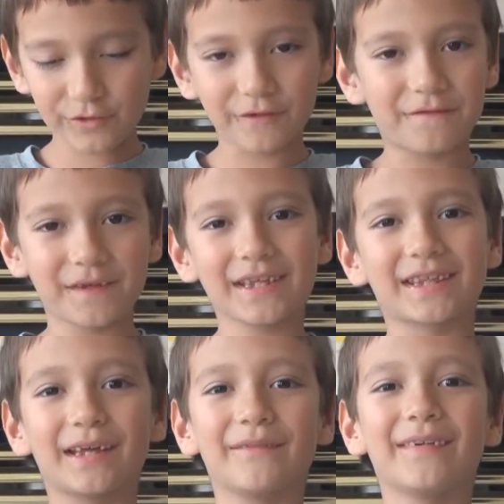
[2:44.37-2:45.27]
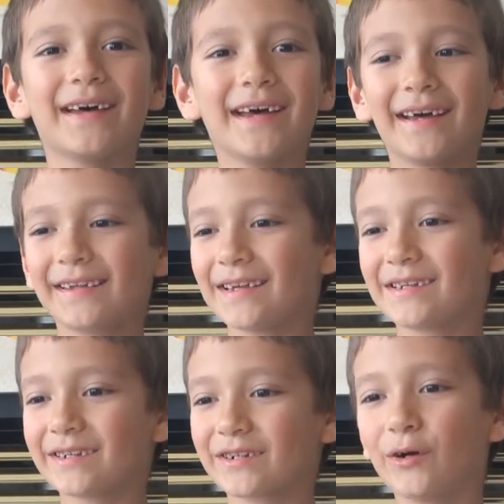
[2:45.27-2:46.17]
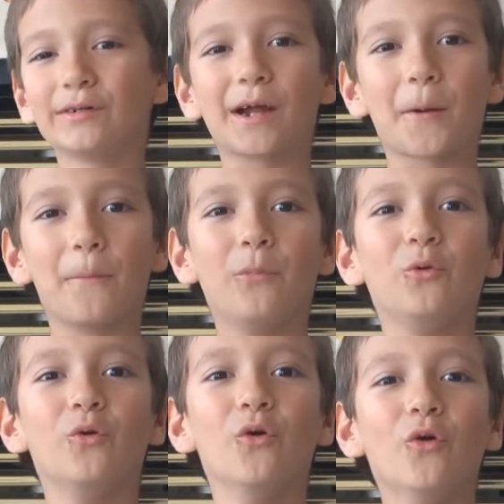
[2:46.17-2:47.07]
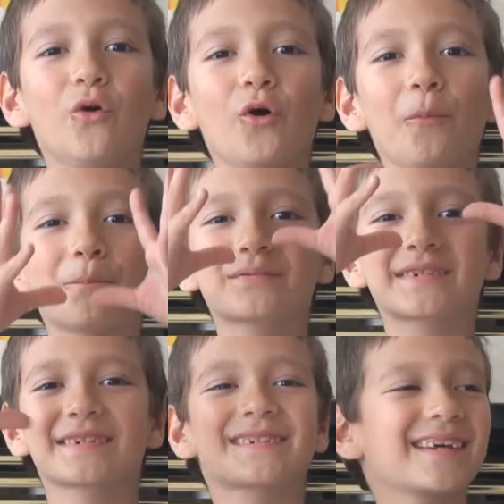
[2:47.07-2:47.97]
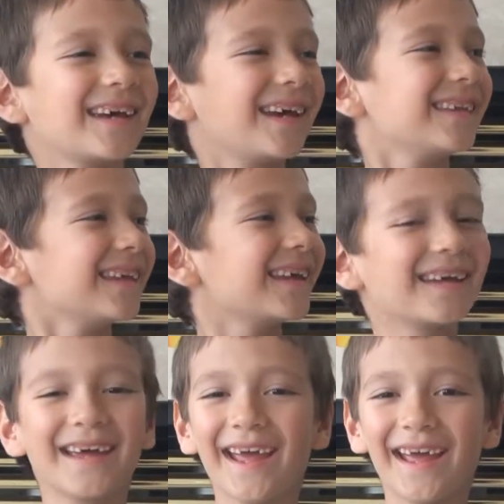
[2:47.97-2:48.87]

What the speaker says: defeat them, they just go boops, and they